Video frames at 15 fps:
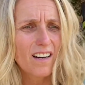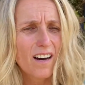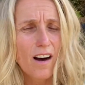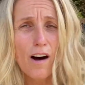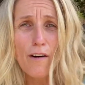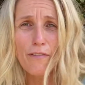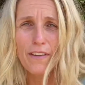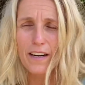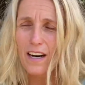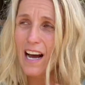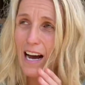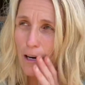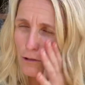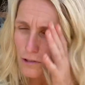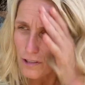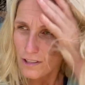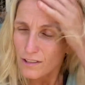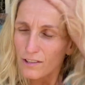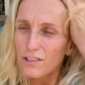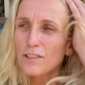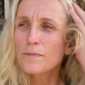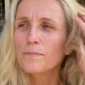of their
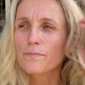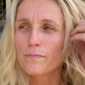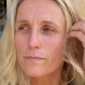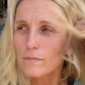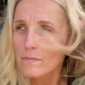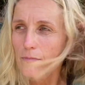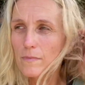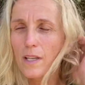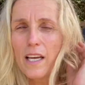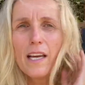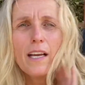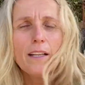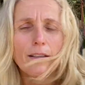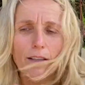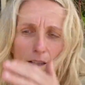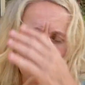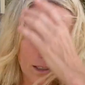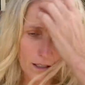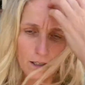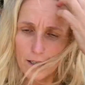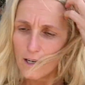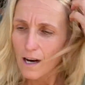houses, and
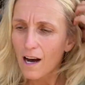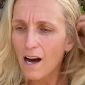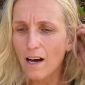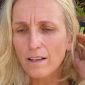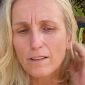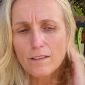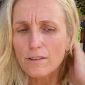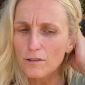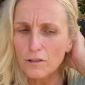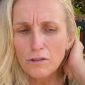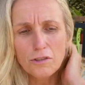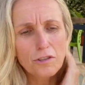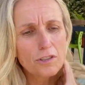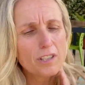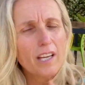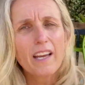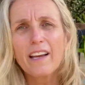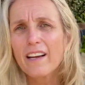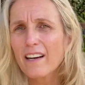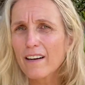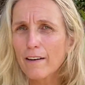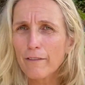to just
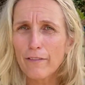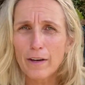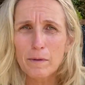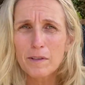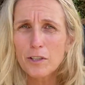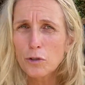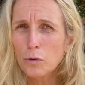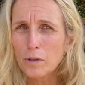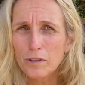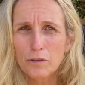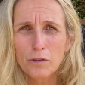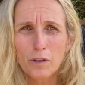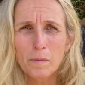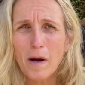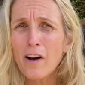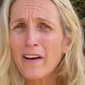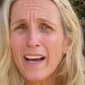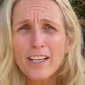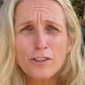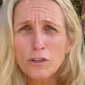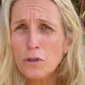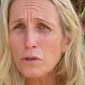hear a very short term,
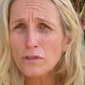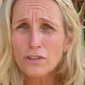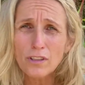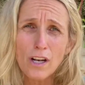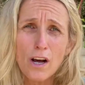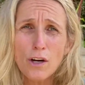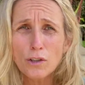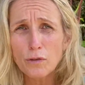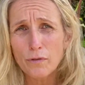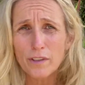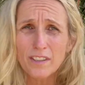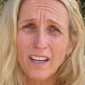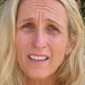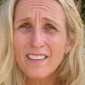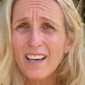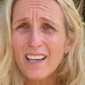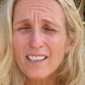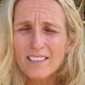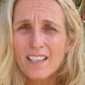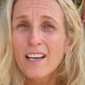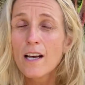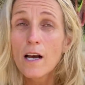okay, school's closed for 10
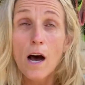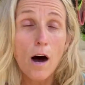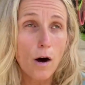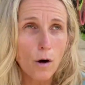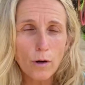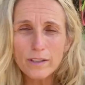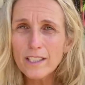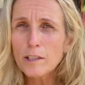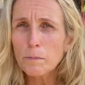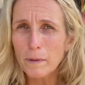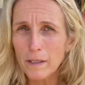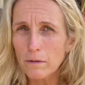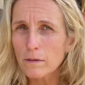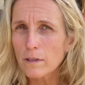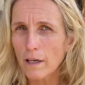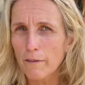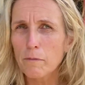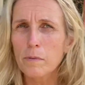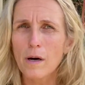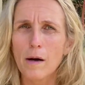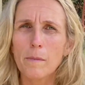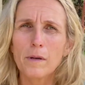days, all these parents have
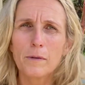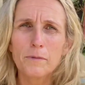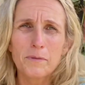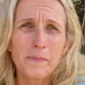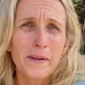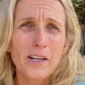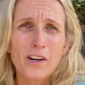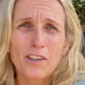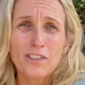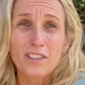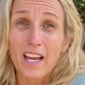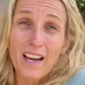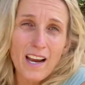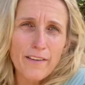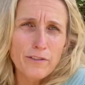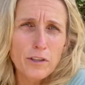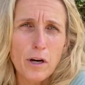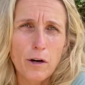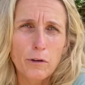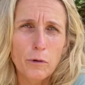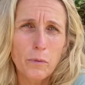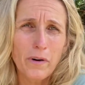problems because they have to
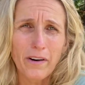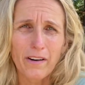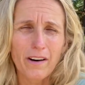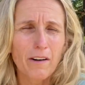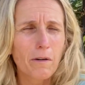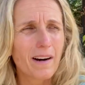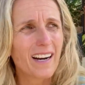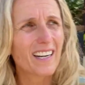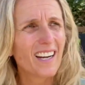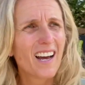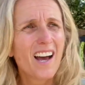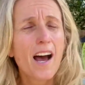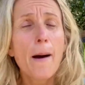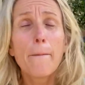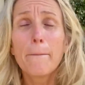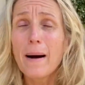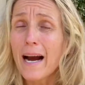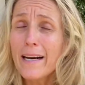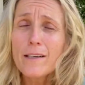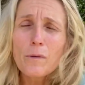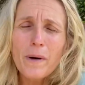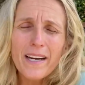go to work, right?
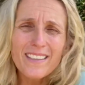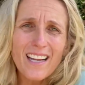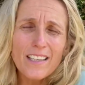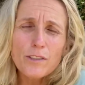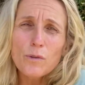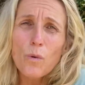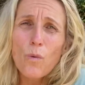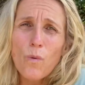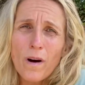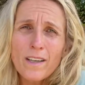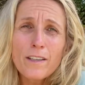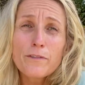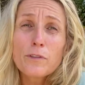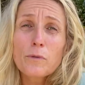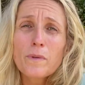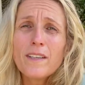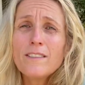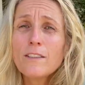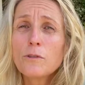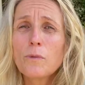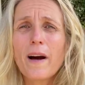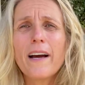By the way, that's one of the
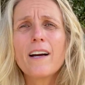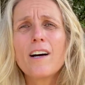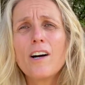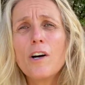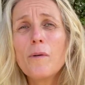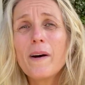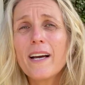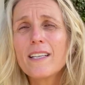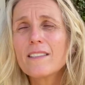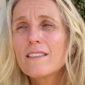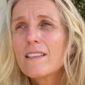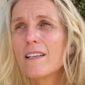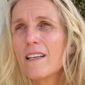reasons why I always